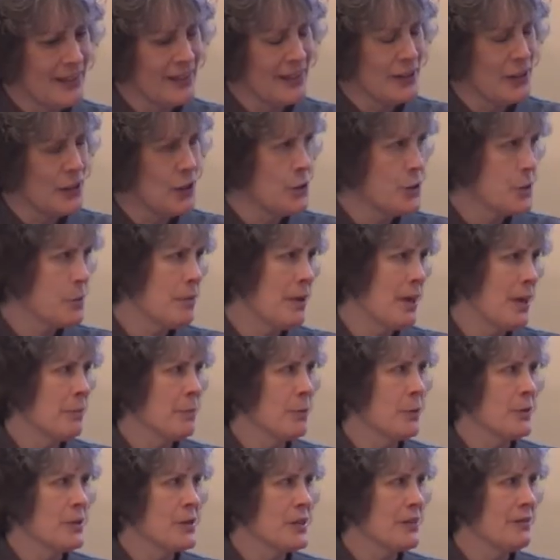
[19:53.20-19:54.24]
The
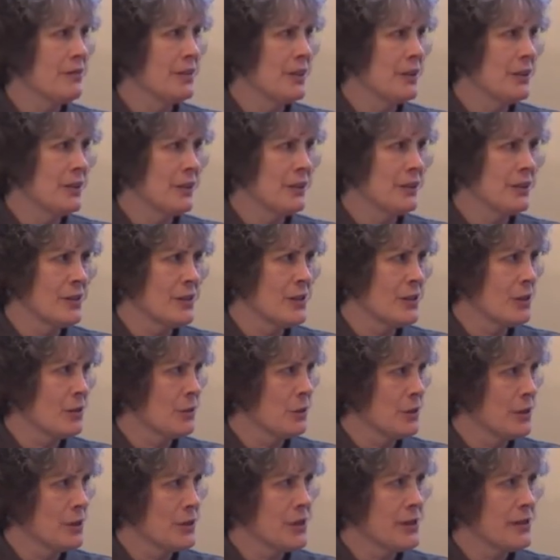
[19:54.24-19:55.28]
newspaper is a very good
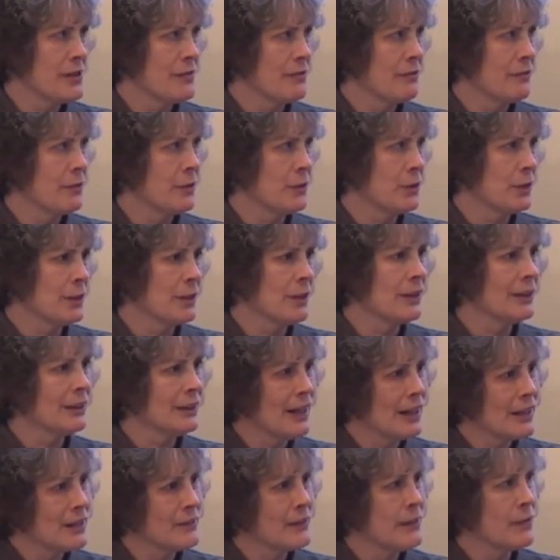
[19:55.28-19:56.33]
source for a
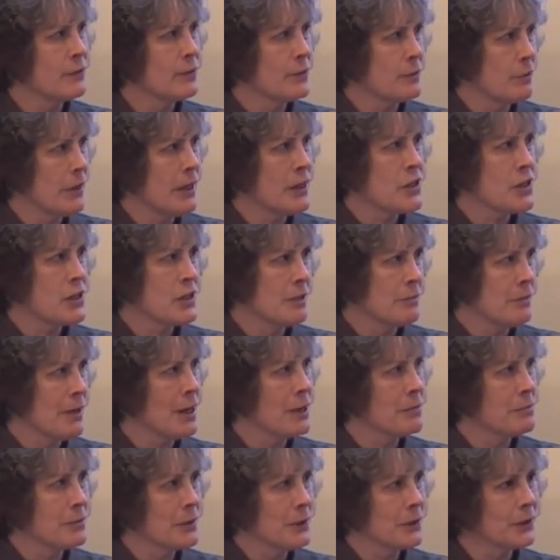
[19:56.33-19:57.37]
lot of information
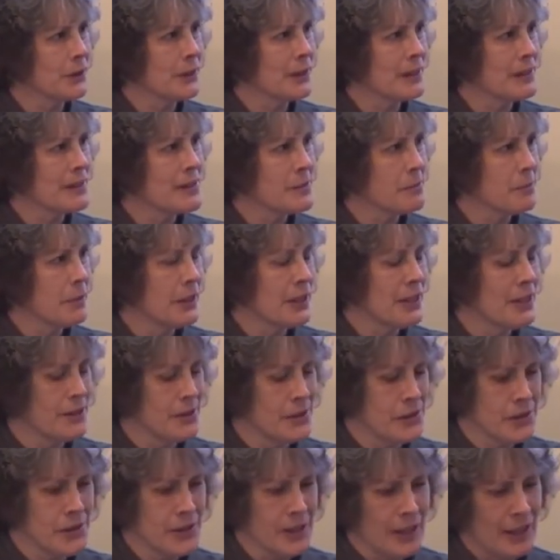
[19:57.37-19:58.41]
about buildings
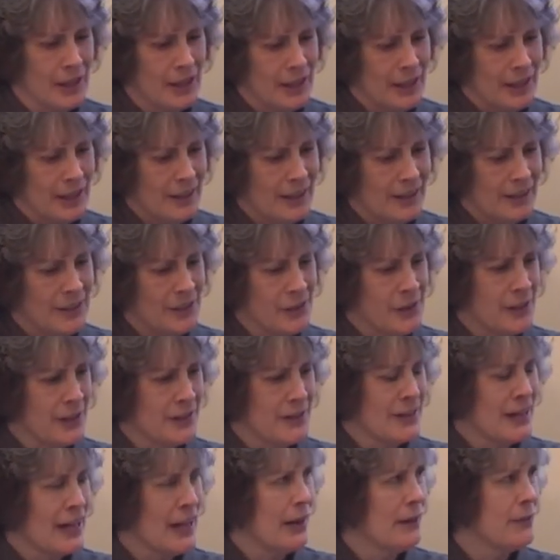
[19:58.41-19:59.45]
because You
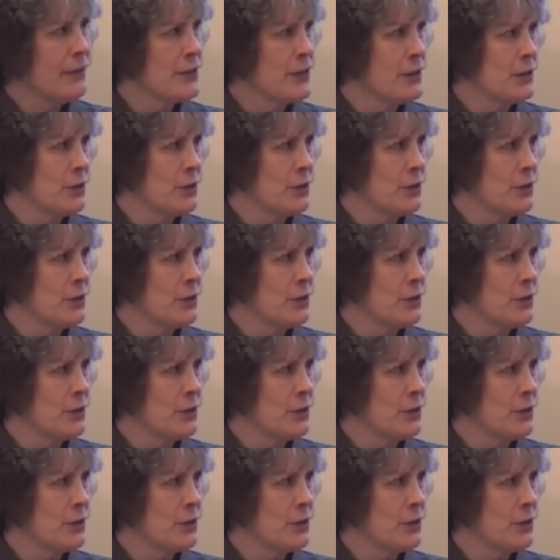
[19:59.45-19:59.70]
didn't have